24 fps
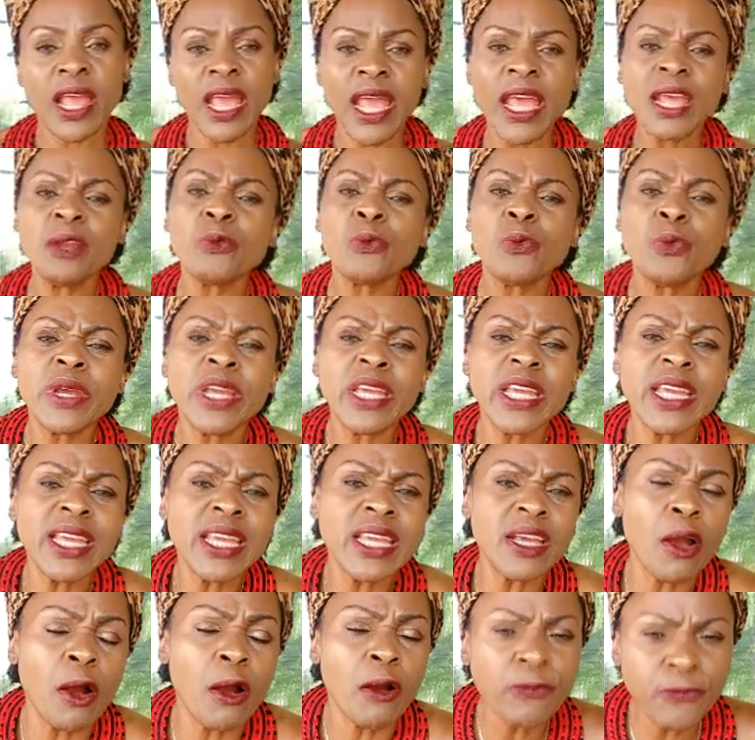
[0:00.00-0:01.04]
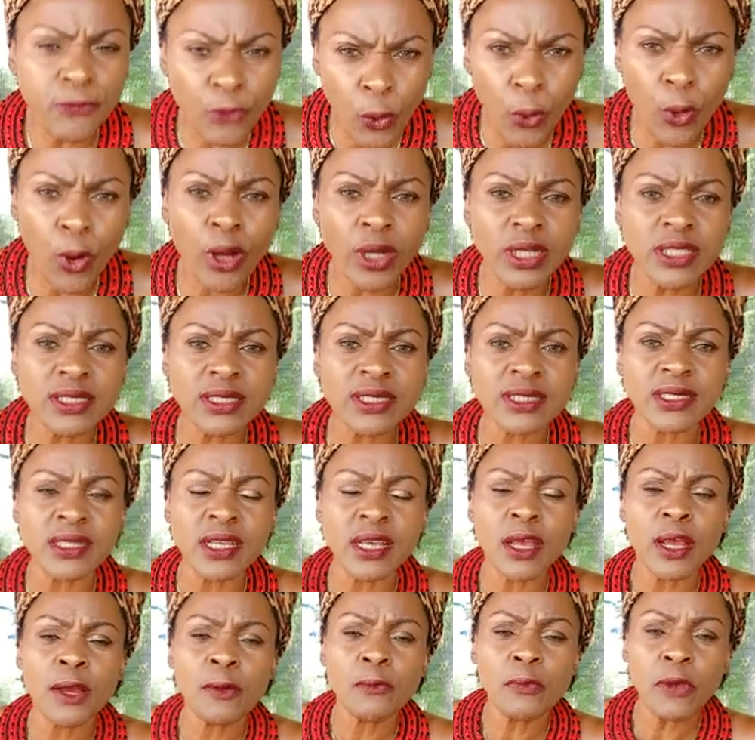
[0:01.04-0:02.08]
And we, of course,
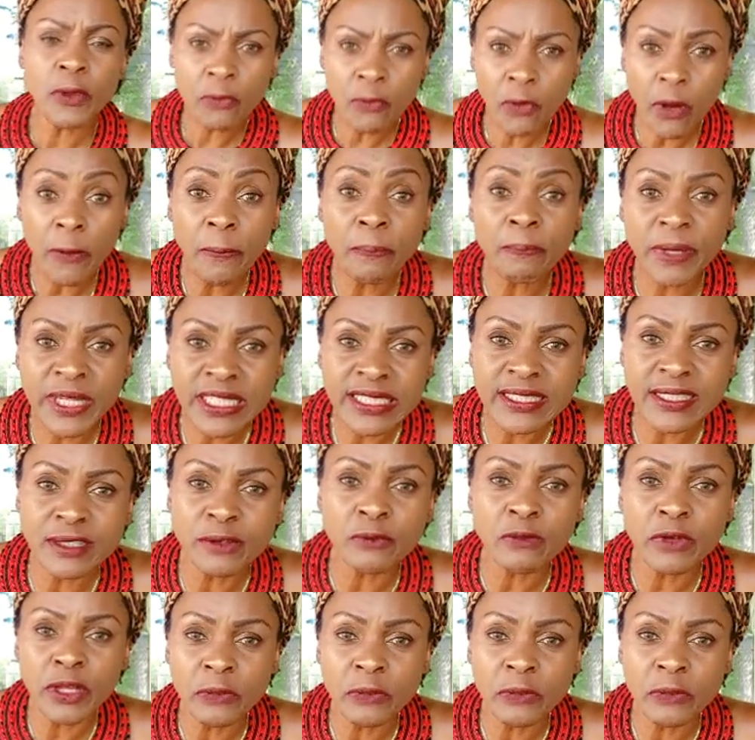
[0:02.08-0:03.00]
we were beaten,